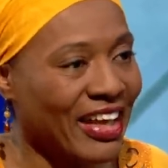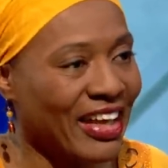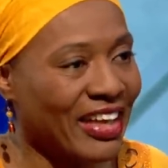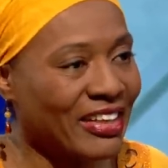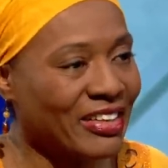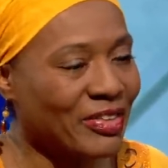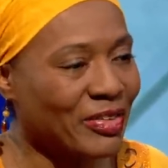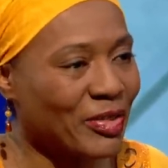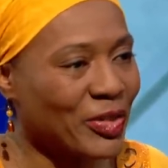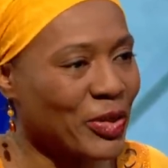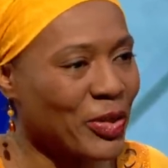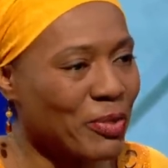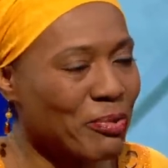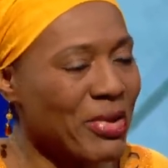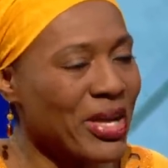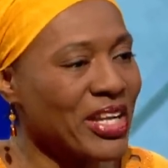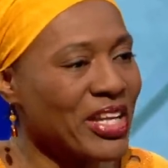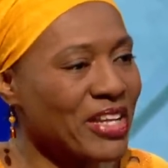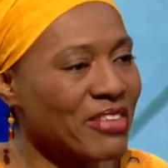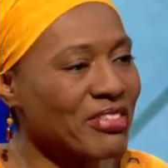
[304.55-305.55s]
And, you know,
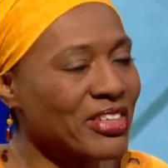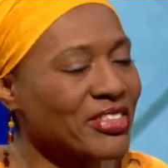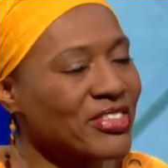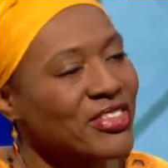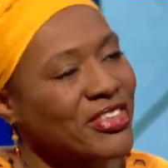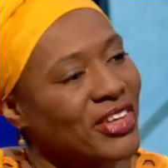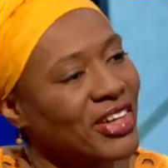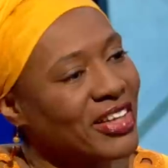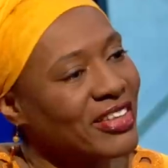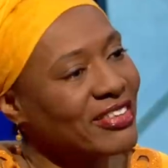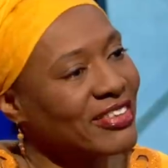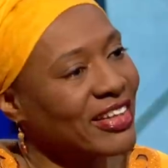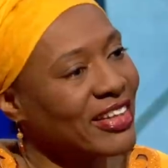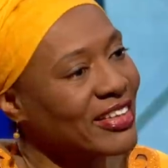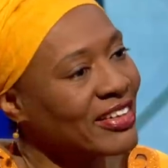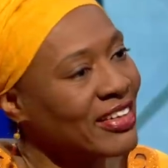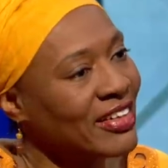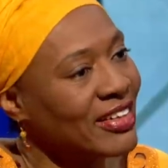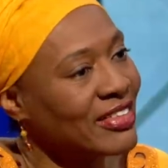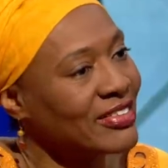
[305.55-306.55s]
many of us thought
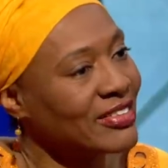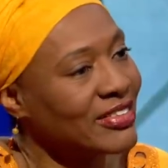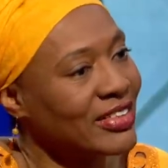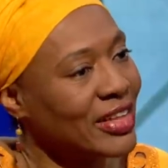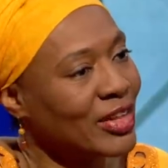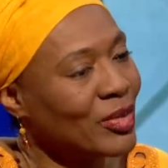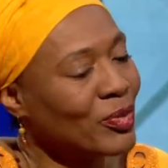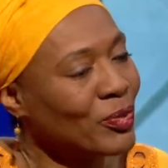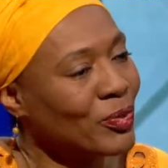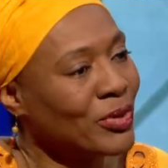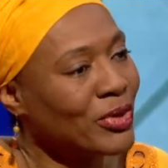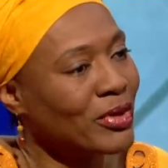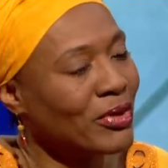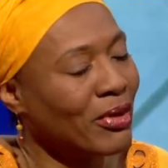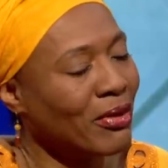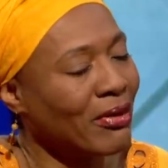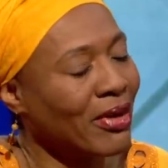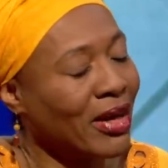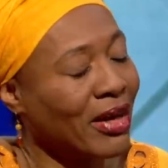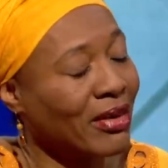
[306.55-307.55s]
that there would
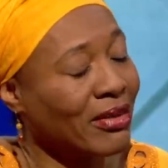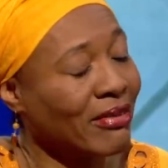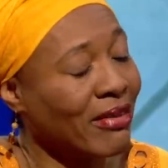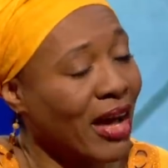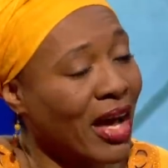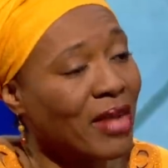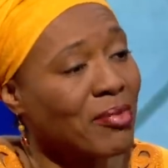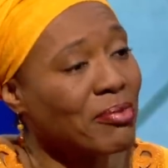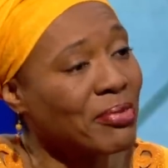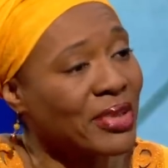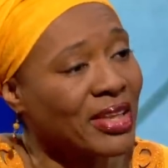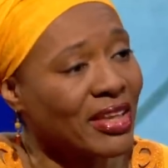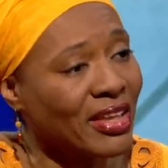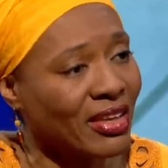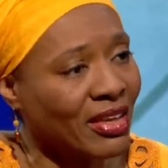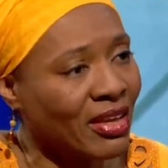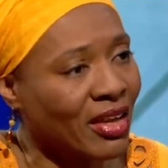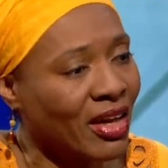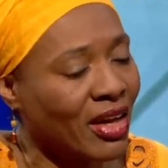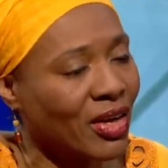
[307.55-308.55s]
uh, not
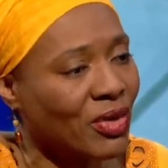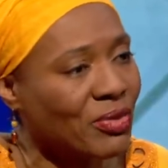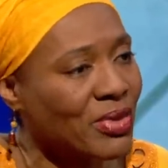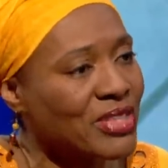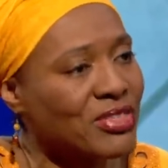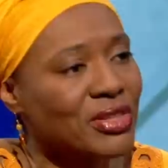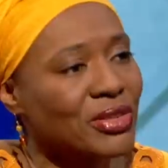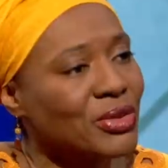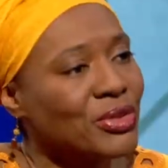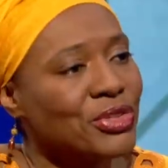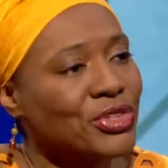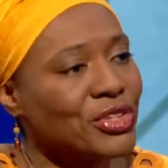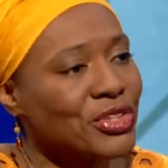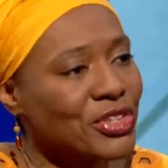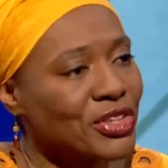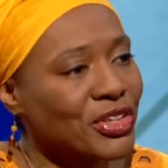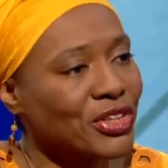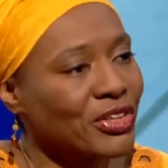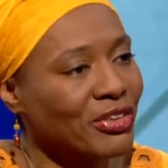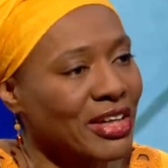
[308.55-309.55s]
be a resolution
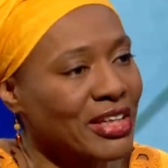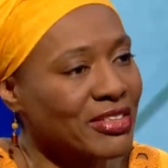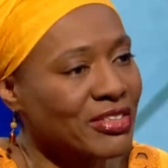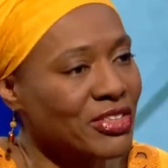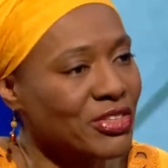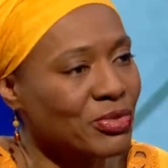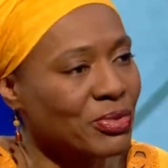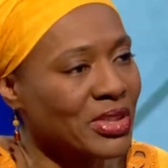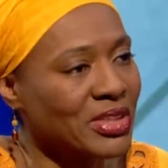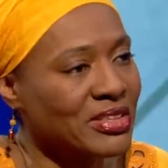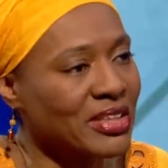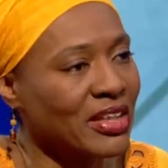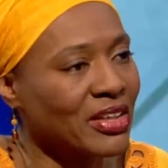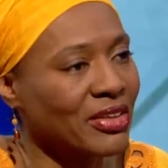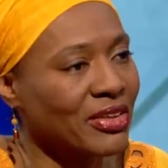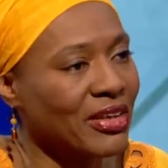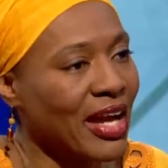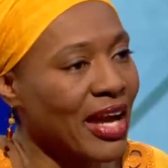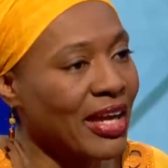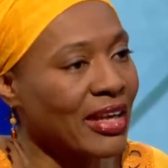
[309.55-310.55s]
to the crisis when
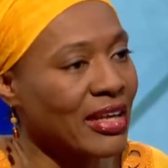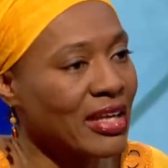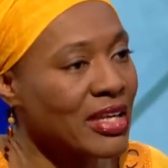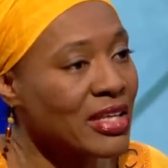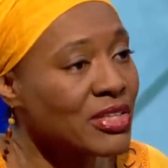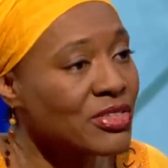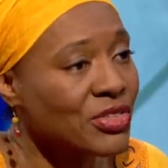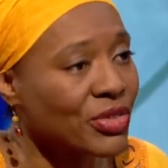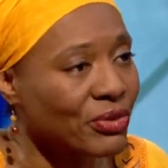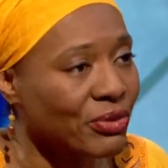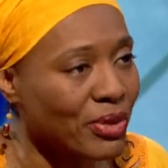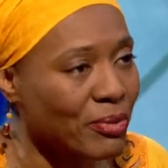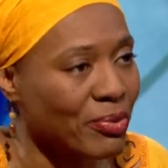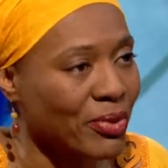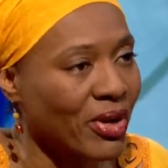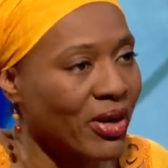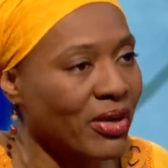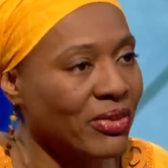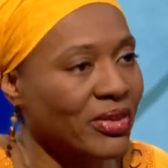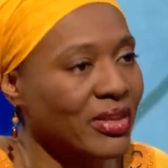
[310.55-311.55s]
Taylor had his grip
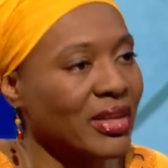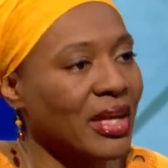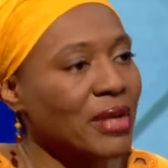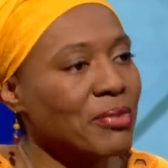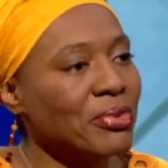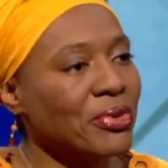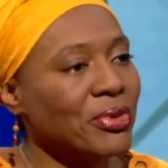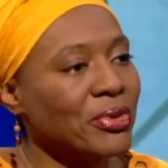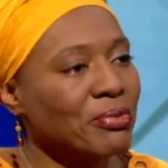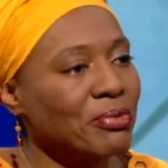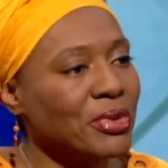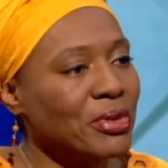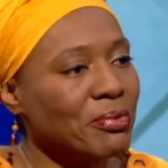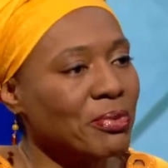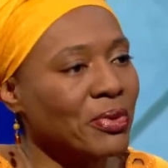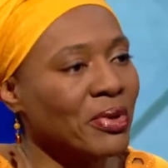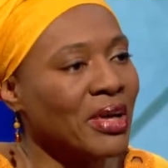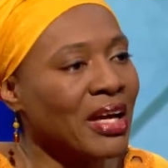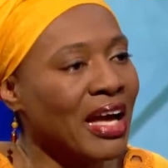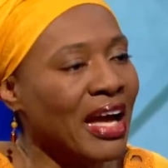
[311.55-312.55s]
on the Liberian
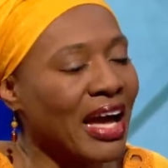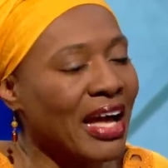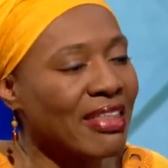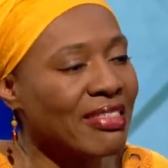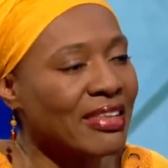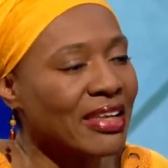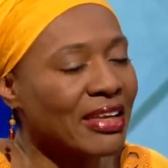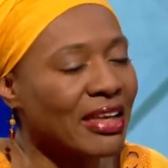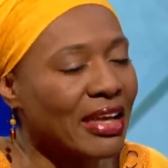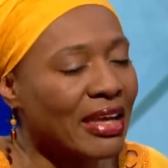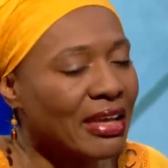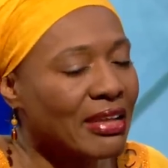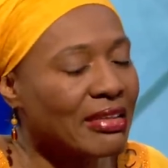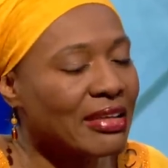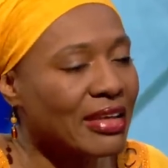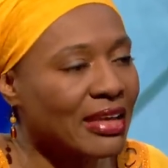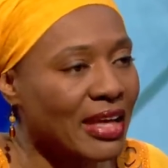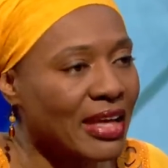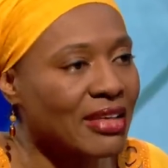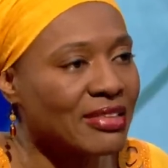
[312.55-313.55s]
people. I think in
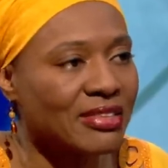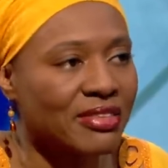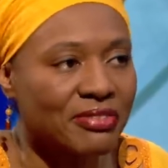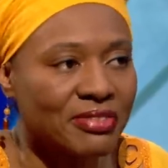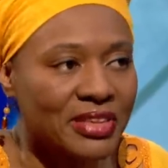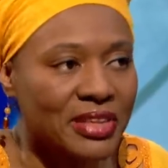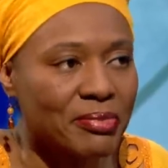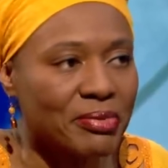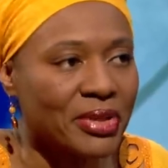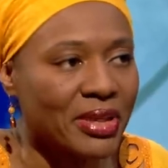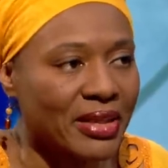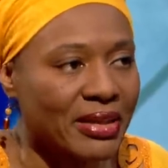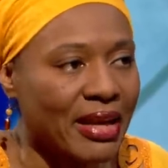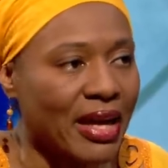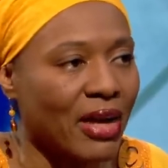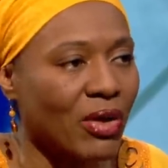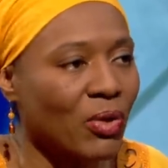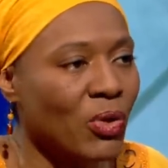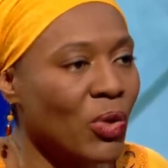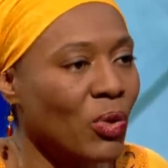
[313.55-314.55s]
the case of Libya
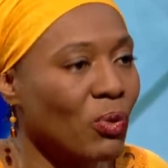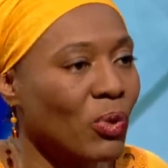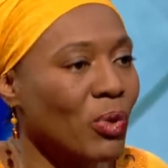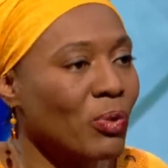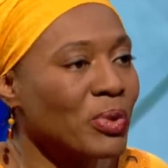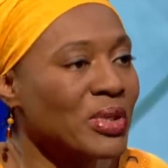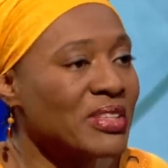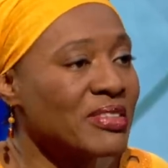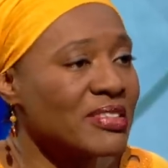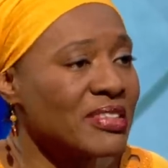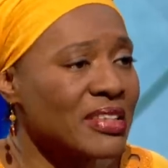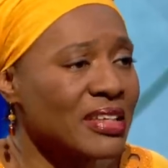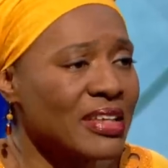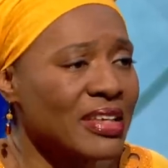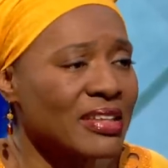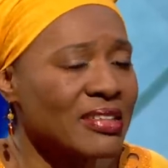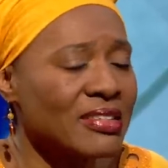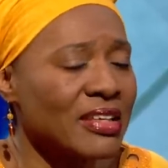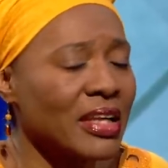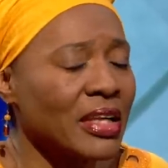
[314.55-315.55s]
now, what we see
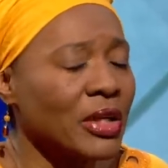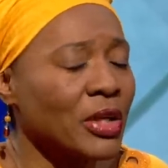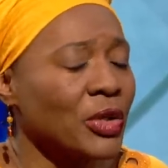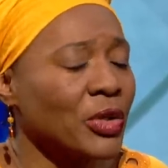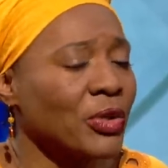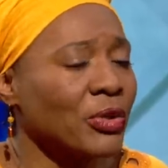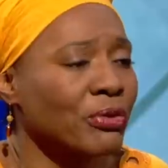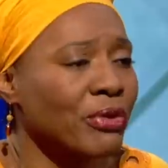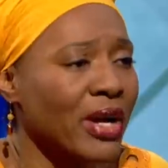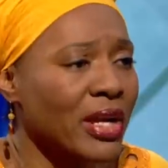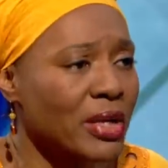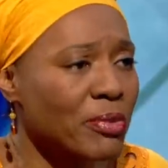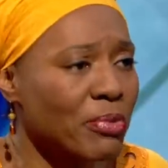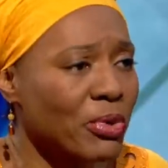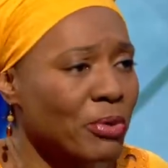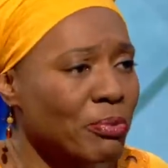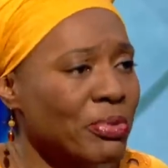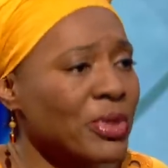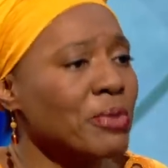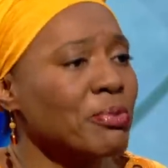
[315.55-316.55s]
is an
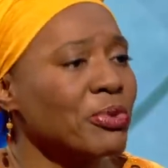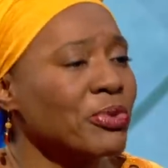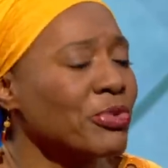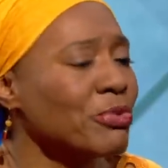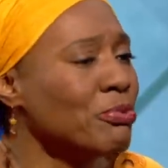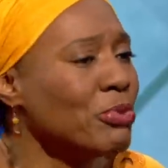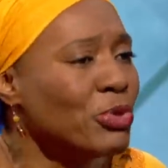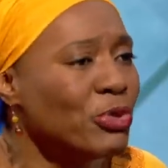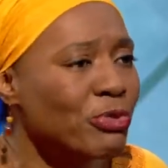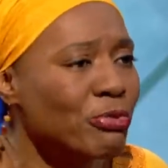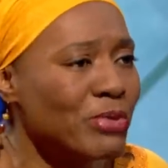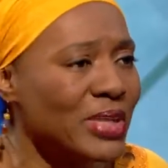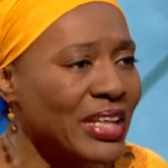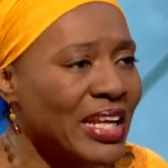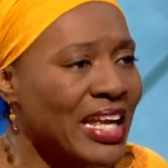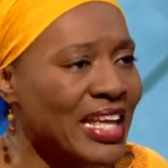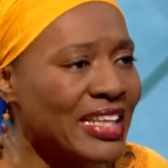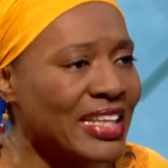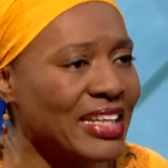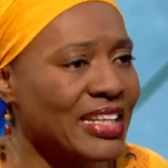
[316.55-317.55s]
incredible people's movement
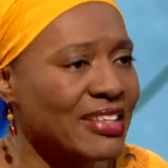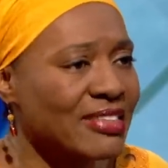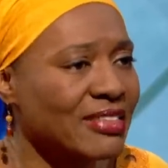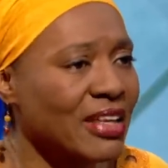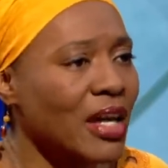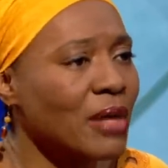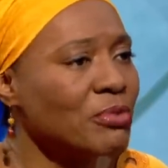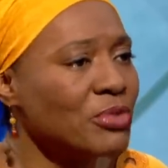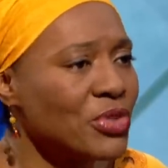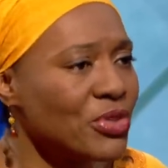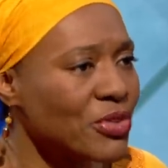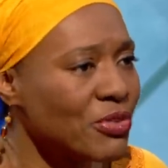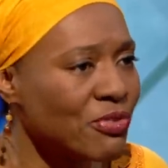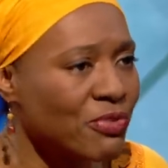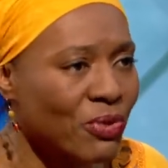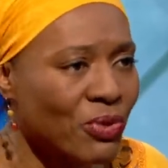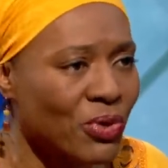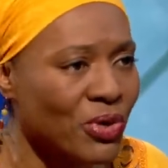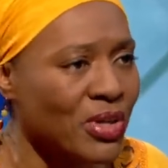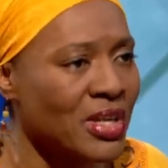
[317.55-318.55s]
that has come to the
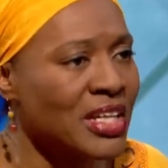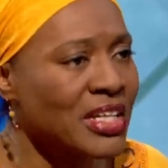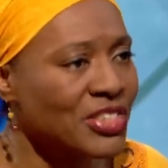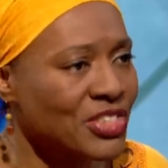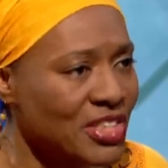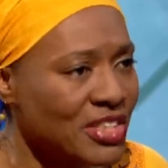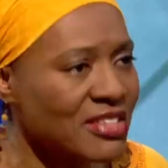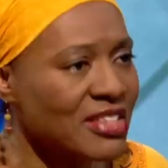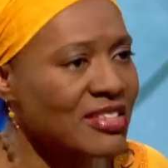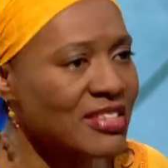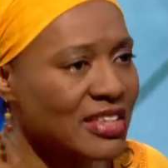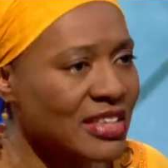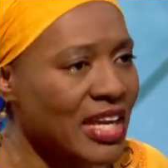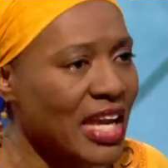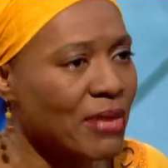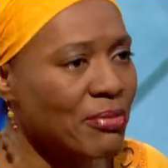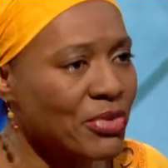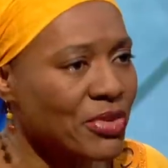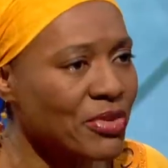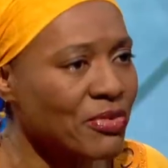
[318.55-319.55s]
fore, just as it
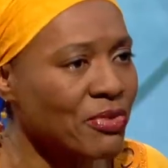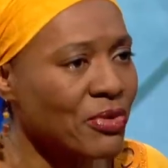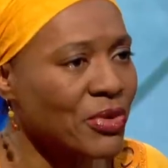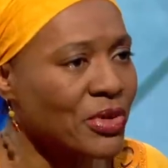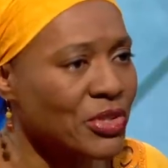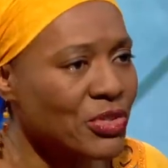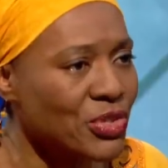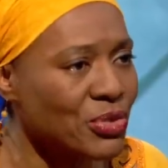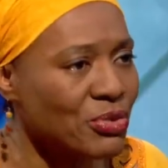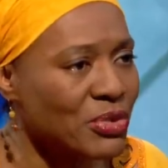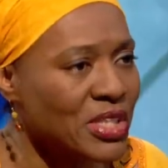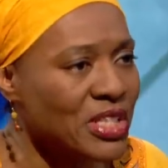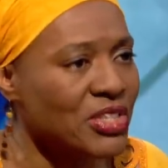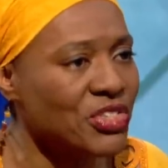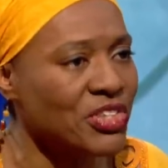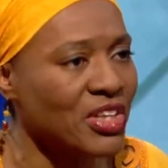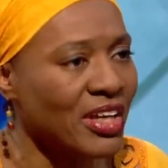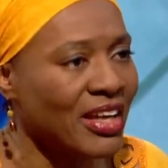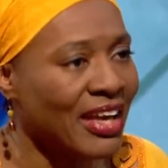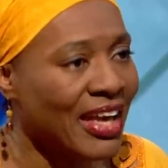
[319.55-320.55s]
came to the fore in
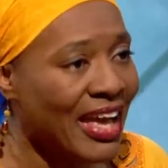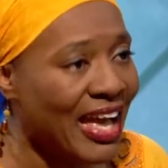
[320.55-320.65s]
Tunisia